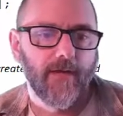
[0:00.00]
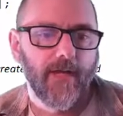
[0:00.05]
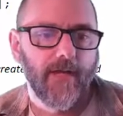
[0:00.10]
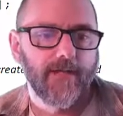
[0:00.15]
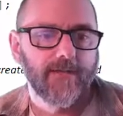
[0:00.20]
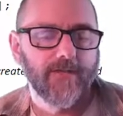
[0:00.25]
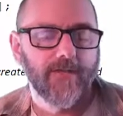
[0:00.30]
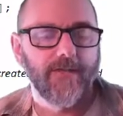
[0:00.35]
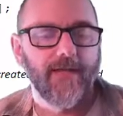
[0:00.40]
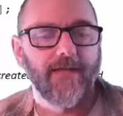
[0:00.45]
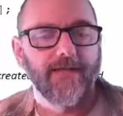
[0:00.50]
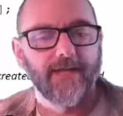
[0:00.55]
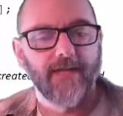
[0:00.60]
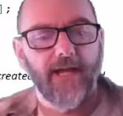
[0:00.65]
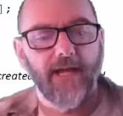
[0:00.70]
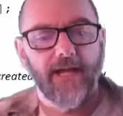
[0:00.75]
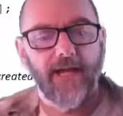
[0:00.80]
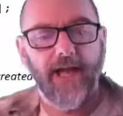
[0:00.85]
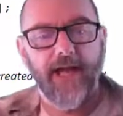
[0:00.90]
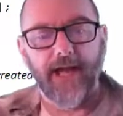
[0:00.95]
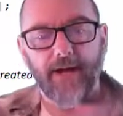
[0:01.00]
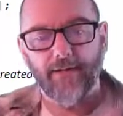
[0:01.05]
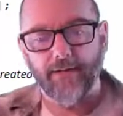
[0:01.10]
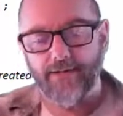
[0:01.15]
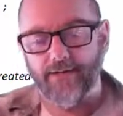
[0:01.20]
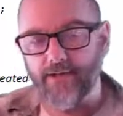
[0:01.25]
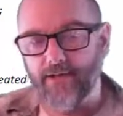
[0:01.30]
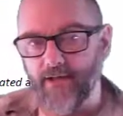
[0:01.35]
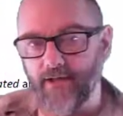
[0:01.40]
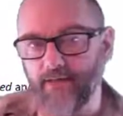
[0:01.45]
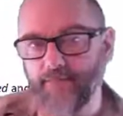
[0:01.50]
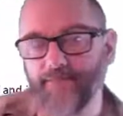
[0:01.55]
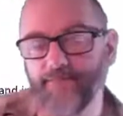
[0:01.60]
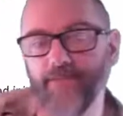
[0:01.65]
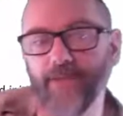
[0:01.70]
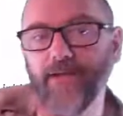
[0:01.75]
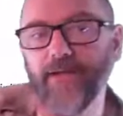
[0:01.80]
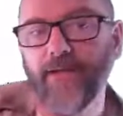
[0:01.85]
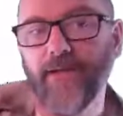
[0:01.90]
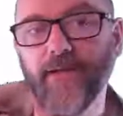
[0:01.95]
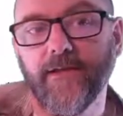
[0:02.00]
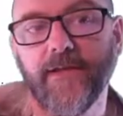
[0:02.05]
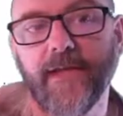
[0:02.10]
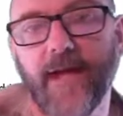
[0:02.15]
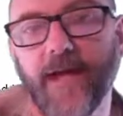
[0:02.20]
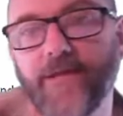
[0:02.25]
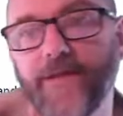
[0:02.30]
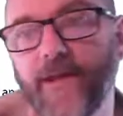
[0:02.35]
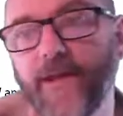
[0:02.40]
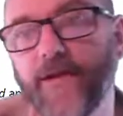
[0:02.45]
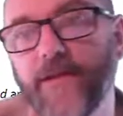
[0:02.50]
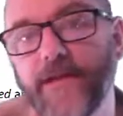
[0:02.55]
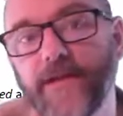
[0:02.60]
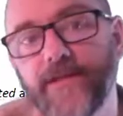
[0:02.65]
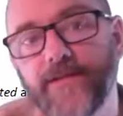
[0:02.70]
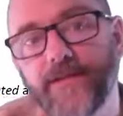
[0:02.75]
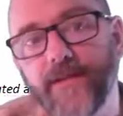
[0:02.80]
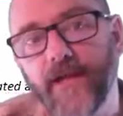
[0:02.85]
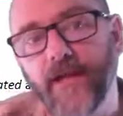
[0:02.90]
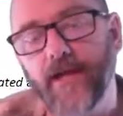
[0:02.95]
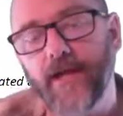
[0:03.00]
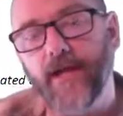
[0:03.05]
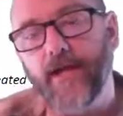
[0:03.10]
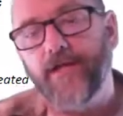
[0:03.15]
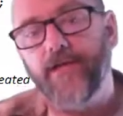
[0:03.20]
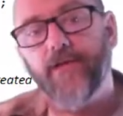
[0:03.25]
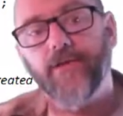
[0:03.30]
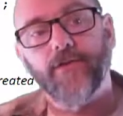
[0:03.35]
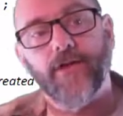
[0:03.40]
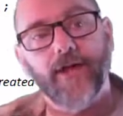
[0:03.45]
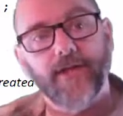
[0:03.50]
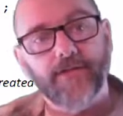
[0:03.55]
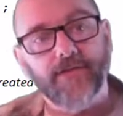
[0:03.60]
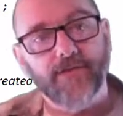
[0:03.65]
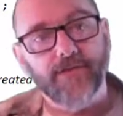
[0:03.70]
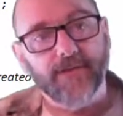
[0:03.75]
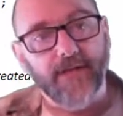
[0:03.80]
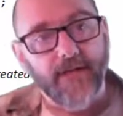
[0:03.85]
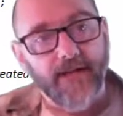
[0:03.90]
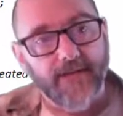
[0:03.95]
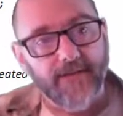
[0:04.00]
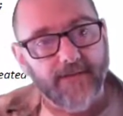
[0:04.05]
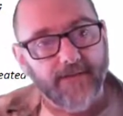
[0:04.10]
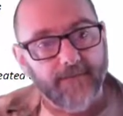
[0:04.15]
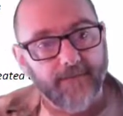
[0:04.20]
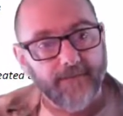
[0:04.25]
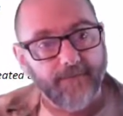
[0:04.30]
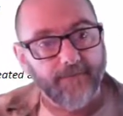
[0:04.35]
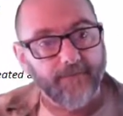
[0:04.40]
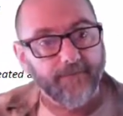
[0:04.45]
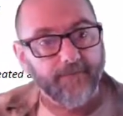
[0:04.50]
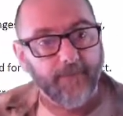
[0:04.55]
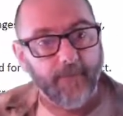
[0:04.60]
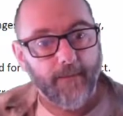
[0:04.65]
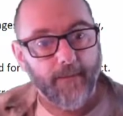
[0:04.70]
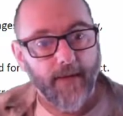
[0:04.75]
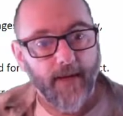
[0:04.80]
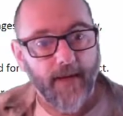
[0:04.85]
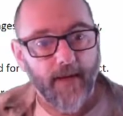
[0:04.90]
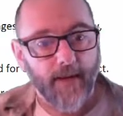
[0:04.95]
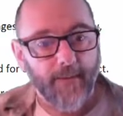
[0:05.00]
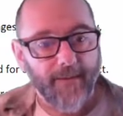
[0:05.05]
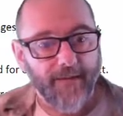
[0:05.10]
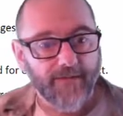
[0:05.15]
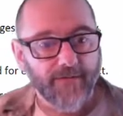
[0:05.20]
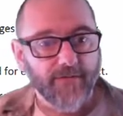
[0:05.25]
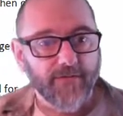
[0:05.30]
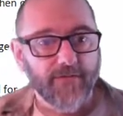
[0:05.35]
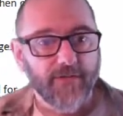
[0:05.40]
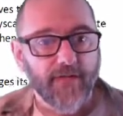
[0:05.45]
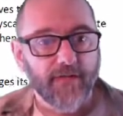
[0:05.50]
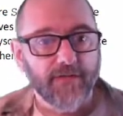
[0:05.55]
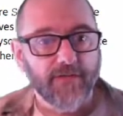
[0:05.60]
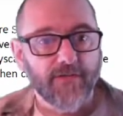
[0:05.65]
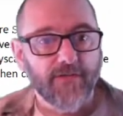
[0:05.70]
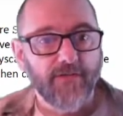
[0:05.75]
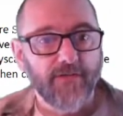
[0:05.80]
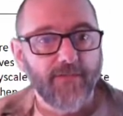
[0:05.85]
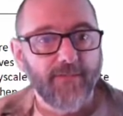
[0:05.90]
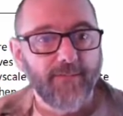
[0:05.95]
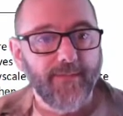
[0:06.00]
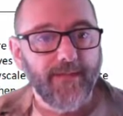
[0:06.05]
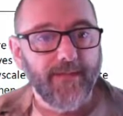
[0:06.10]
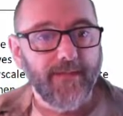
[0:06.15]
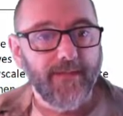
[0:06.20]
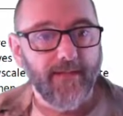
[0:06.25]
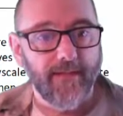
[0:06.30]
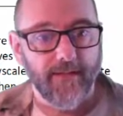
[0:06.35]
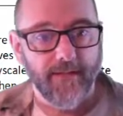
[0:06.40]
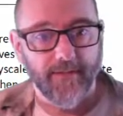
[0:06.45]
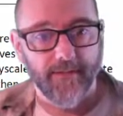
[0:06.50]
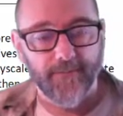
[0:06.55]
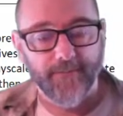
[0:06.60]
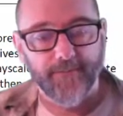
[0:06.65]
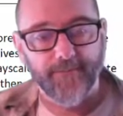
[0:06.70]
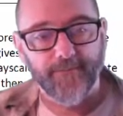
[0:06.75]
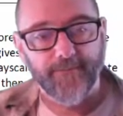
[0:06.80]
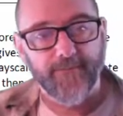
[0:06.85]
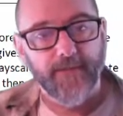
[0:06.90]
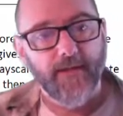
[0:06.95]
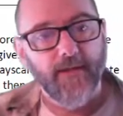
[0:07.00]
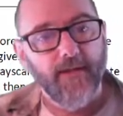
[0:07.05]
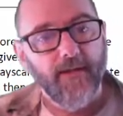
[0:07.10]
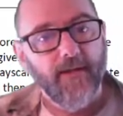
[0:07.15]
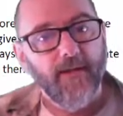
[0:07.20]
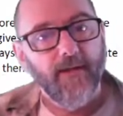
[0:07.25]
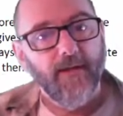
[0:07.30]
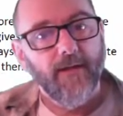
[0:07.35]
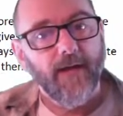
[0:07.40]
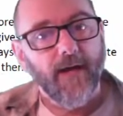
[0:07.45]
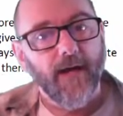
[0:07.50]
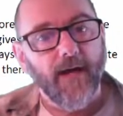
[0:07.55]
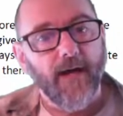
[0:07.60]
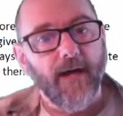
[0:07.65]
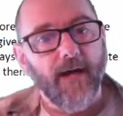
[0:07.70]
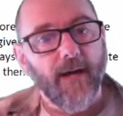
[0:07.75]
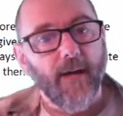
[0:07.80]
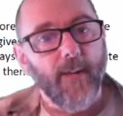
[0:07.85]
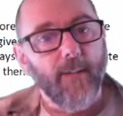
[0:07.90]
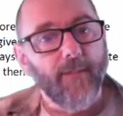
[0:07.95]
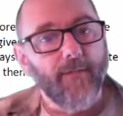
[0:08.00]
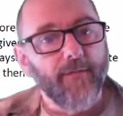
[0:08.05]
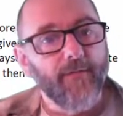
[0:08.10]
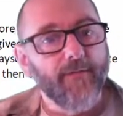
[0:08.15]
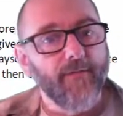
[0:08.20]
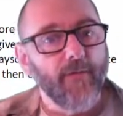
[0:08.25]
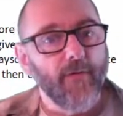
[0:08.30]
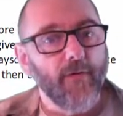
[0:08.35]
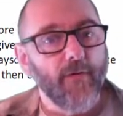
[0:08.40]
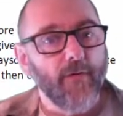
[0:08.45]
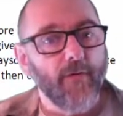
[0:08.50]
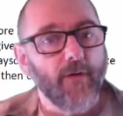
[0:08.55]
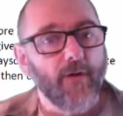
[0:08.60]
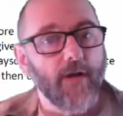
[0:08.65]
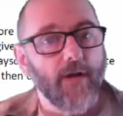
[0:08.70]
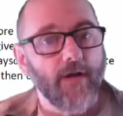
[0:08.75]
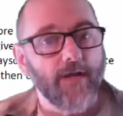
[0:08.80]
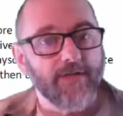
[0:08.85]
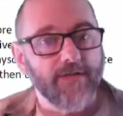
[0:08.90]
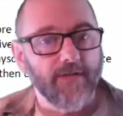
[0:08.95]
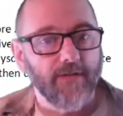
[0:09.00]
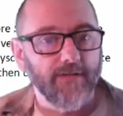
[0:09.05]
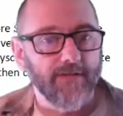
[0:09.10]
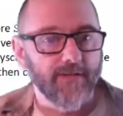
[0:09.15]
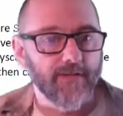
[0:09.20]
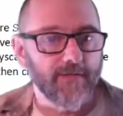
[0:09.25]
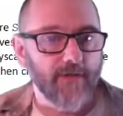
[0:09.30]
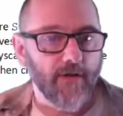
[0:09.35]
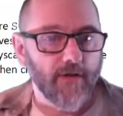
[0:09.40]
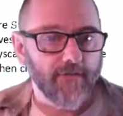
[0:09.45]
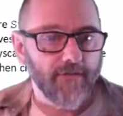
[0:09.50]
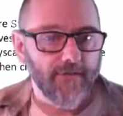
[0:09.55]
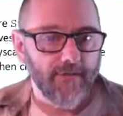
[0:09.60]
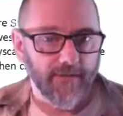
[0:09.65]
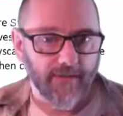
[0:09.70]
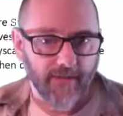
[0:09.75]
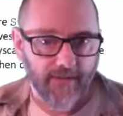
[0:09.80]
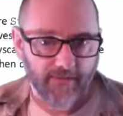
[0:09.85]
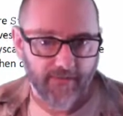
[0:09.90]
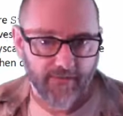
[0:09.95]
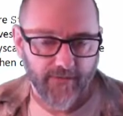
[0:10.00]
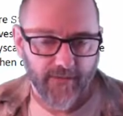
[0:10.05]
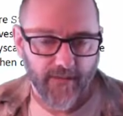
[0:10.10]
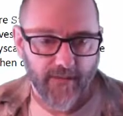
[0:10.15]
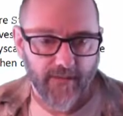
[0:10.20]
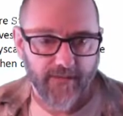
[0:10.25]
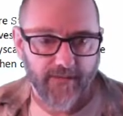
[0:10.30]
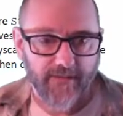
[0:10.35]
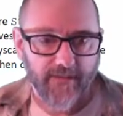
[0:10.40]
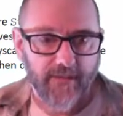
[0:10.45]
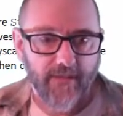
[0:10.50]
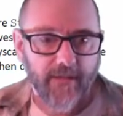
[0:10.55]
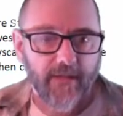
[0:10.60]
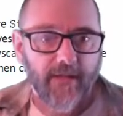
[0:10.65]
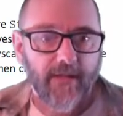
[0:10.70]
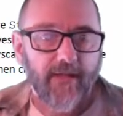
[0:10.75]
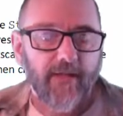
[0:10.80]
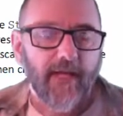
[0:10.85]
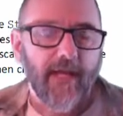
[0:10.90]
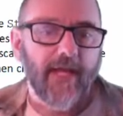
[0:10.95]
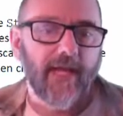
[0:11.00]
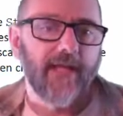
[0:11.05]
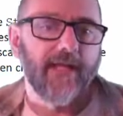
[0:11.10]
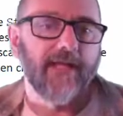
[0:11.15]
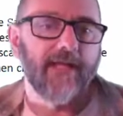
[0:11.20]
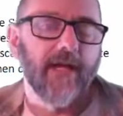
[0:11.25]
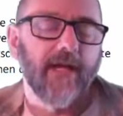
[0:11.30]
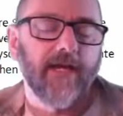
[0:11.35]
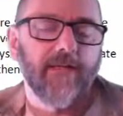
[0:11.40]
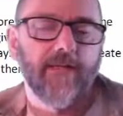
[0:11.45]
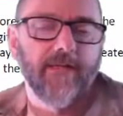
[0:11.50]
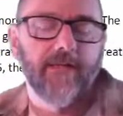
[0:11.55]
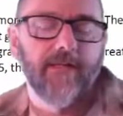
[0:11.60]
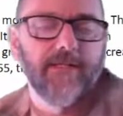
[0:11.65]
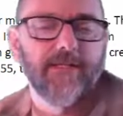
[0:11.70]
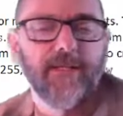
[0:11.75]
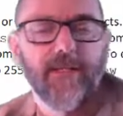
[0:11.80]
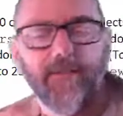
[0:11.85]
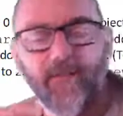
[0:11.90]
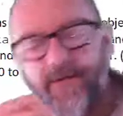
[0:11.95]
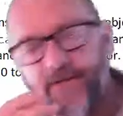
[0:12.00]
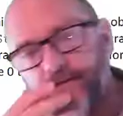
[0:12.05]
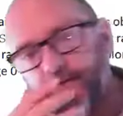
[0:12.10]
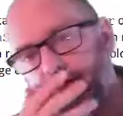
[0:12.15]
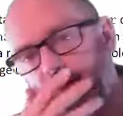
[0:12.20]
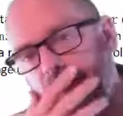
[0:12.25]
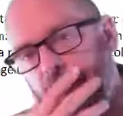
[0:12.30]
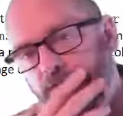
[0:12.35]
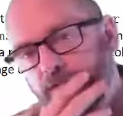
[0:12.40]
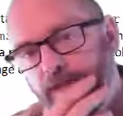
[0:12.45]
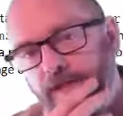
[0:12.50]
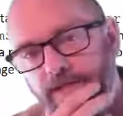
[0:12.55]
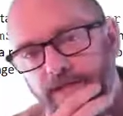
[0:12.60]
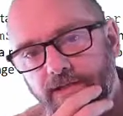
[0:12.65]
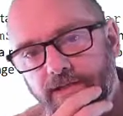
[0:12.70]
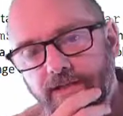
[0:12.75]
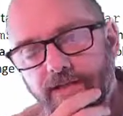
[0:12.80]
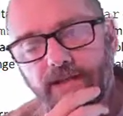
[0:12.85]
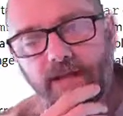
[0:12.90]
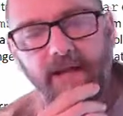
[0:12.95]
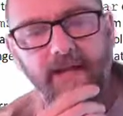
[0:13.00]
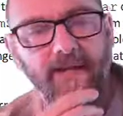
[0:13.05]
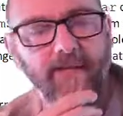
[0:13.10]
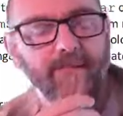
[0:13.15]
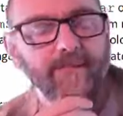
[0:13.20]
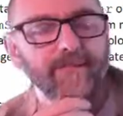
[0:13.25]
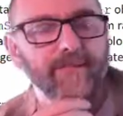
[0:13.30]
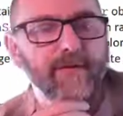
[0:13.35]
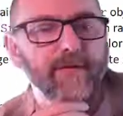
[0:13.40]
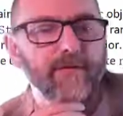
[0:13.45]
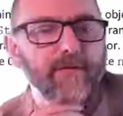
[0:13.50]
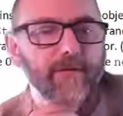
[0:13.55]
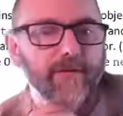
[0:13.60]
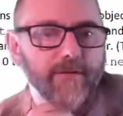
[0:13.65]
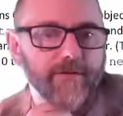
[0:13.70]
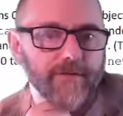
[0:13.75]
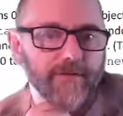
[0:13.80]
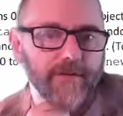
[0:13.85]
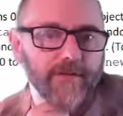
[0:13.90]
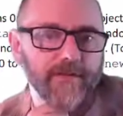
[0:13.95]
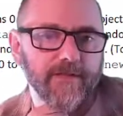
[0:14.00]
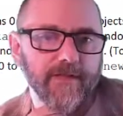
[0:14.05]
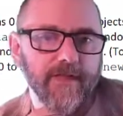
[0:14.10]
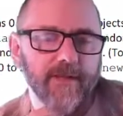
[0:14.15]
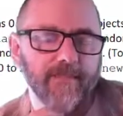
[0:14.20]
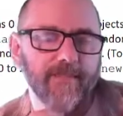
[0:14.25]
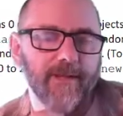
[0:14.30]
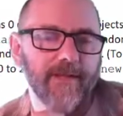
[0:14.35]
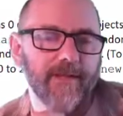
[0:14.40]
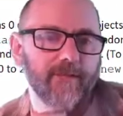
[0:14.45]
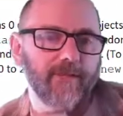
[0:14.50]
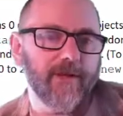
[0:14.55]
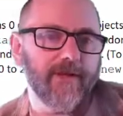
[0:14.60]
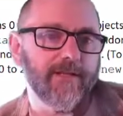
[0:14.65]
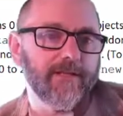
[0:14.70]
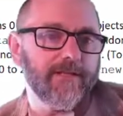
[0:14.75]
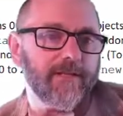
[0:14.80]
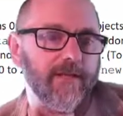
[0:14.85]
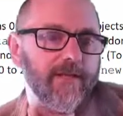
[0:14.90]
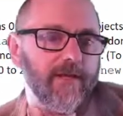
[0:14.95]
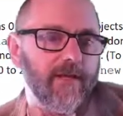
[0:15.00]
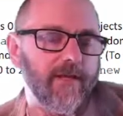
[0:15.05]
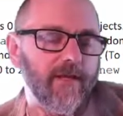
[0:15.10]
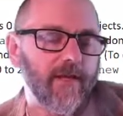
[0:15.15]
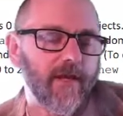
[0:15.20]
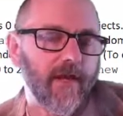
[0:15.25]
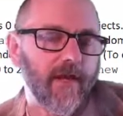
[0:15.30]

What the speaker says: Okay, so that's kind of how it's done. Now there is another exercise, exercise 2b here, it's called the star field exercise. And the nice thing about this exercise is it kind of mirrors in many ways